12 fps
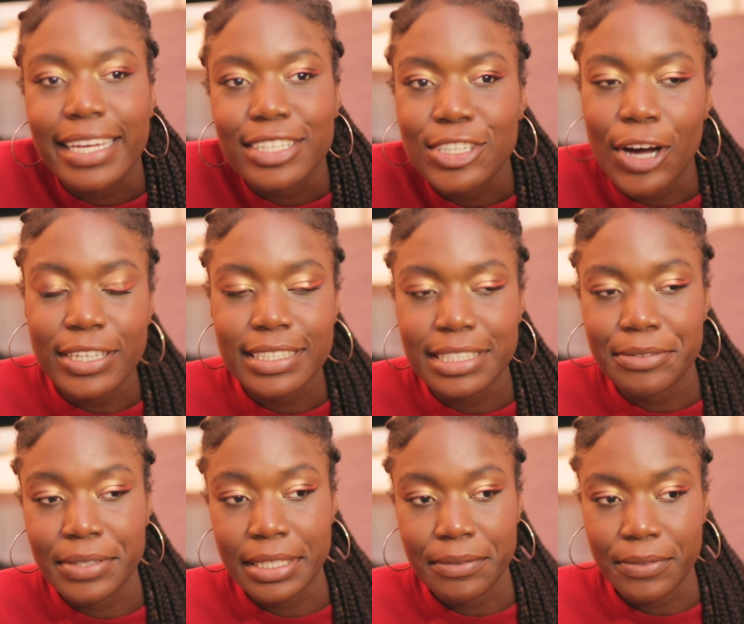Like it's honestly
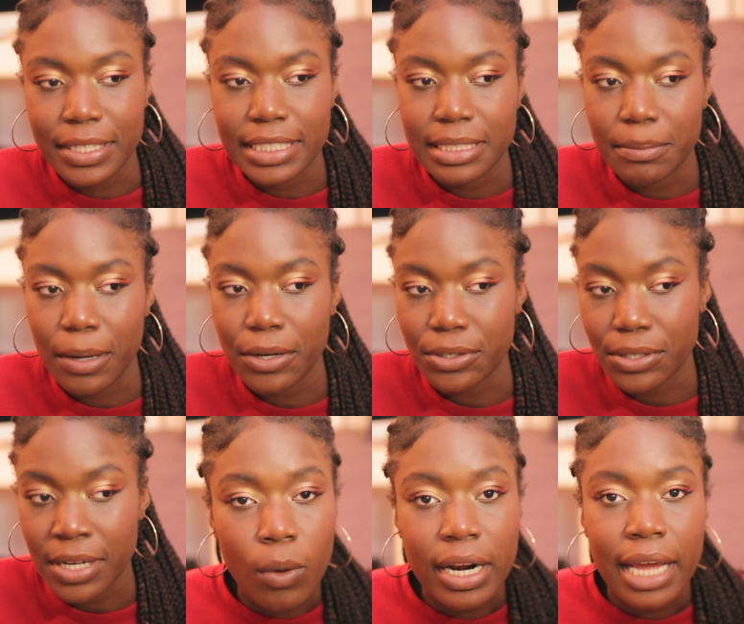really fun to
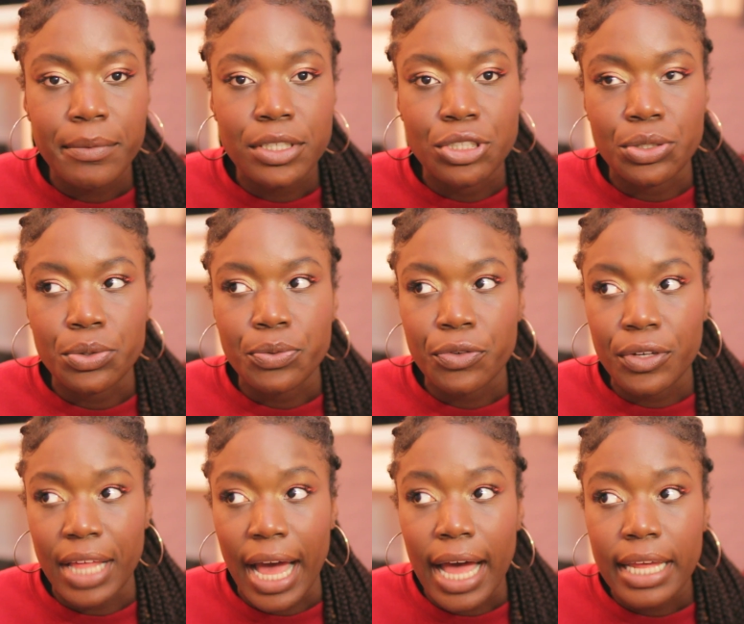model. What I would do
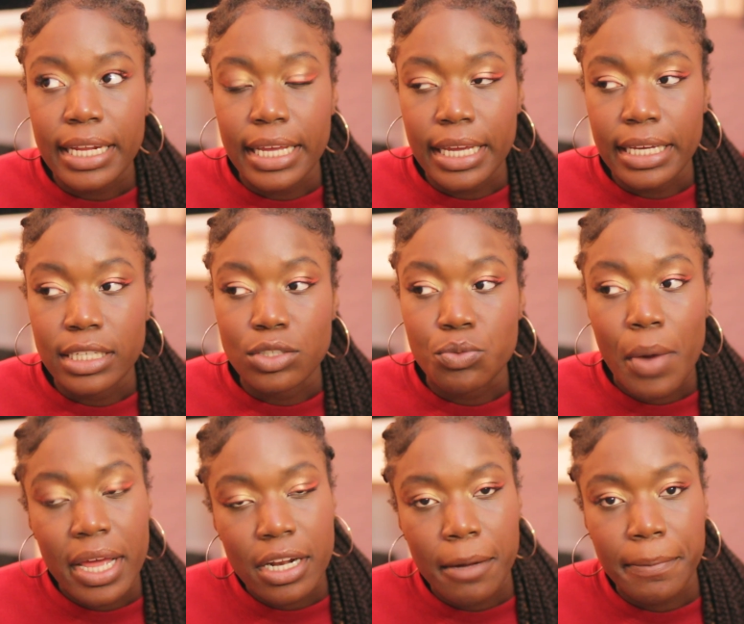for that is
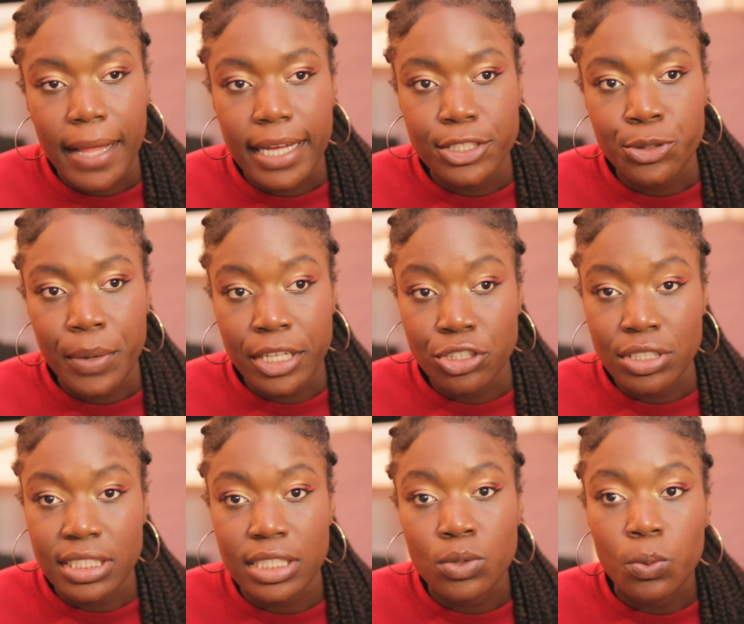when applying to
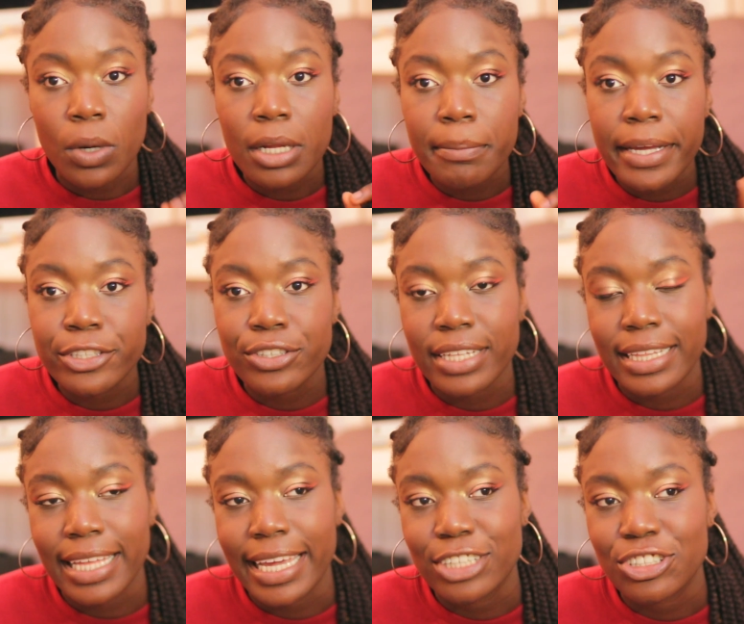agencies, one, make sure
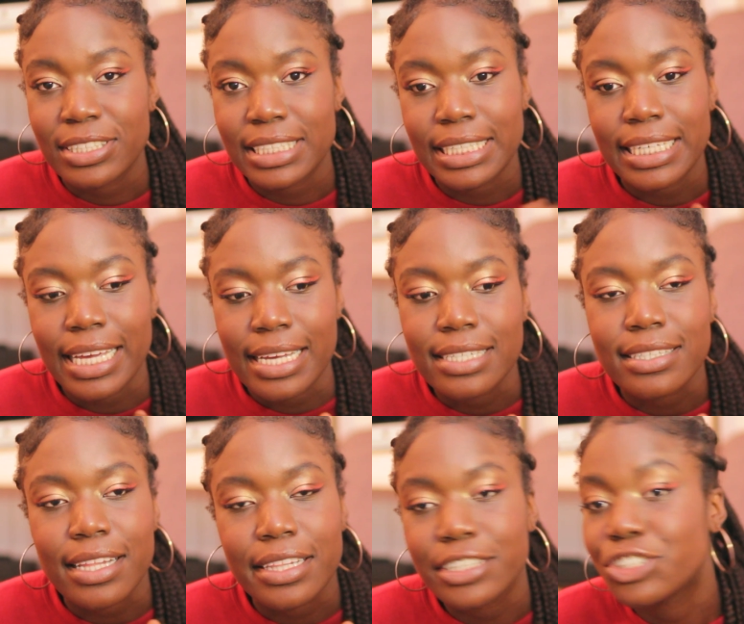that the agency
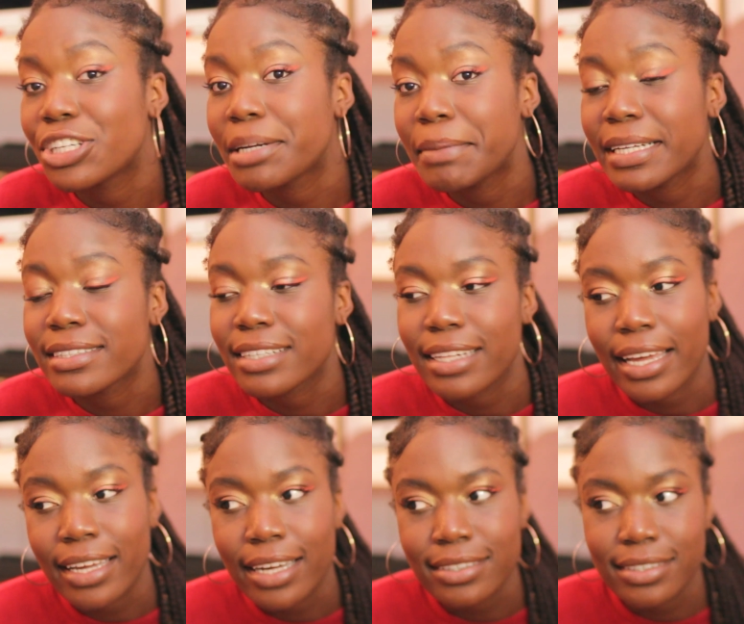is legitimate.
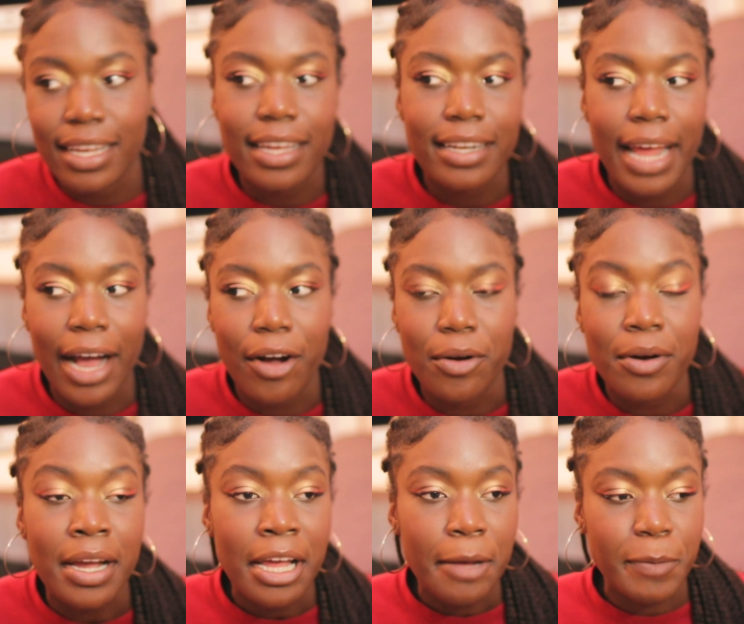Like I said,
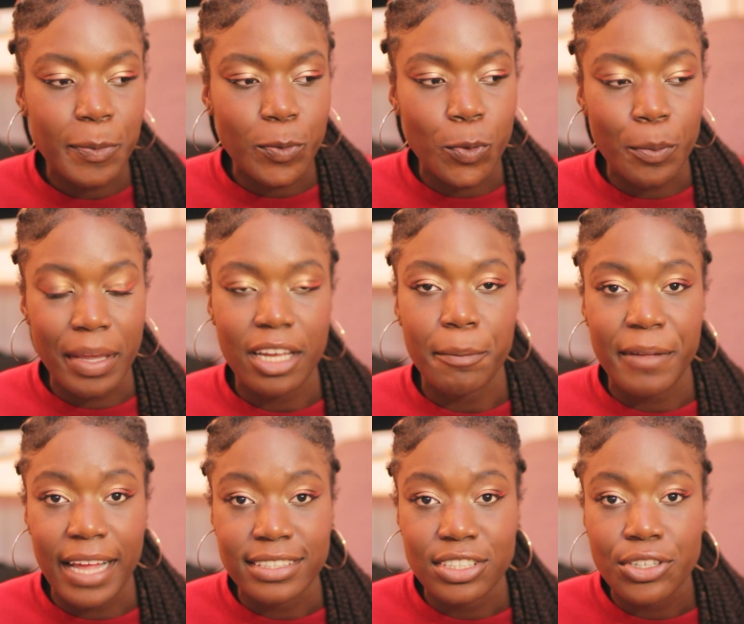how people will make up
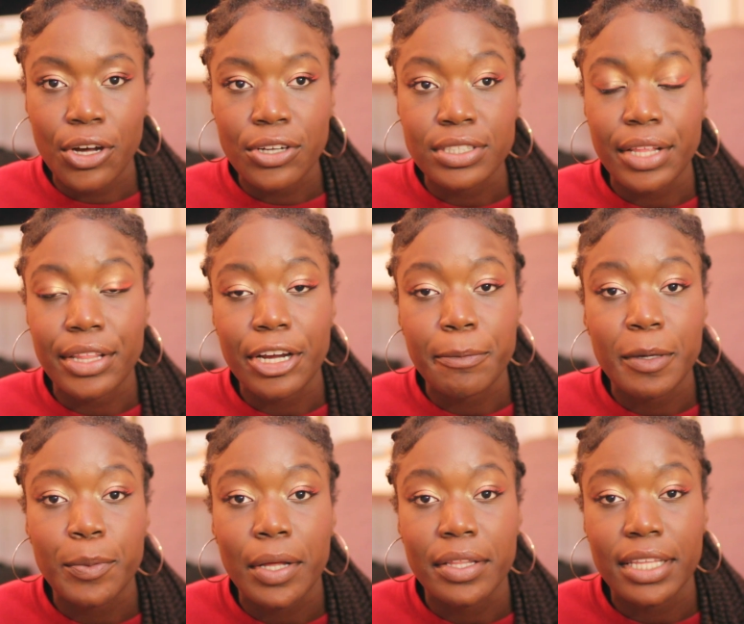casting calls, there are
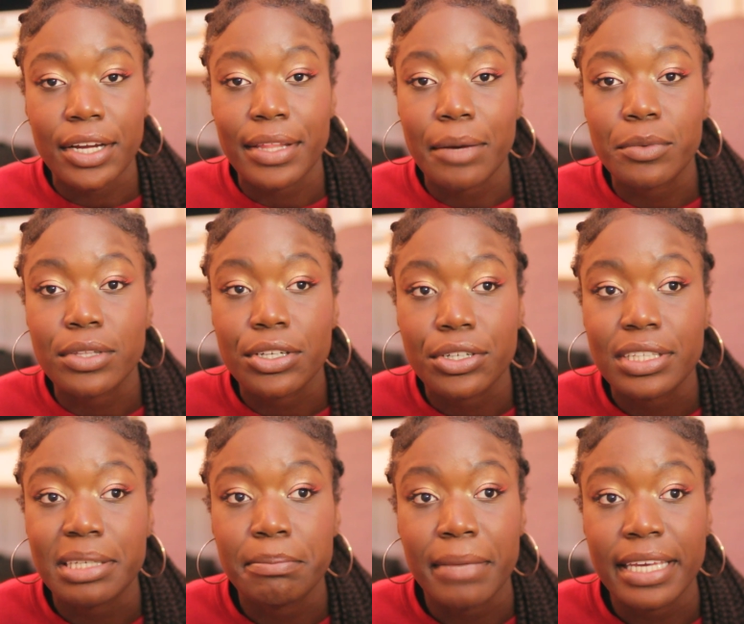people out there that will
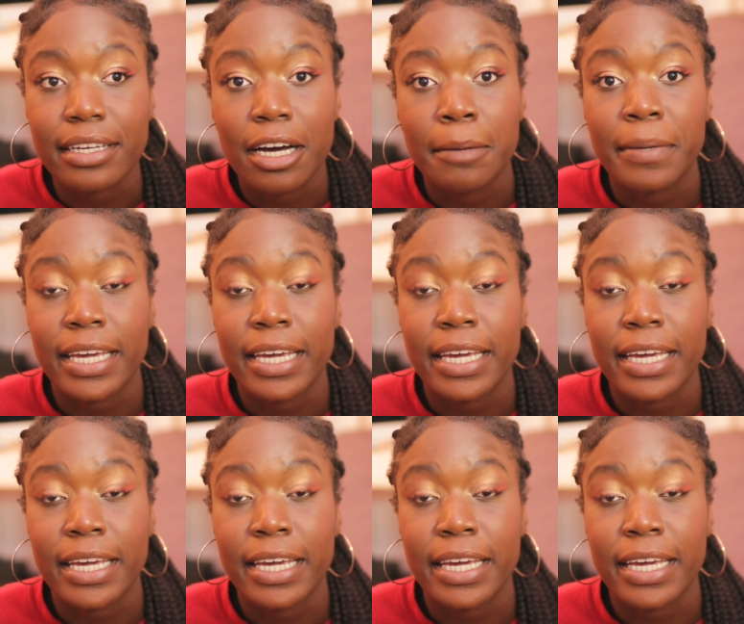literally make up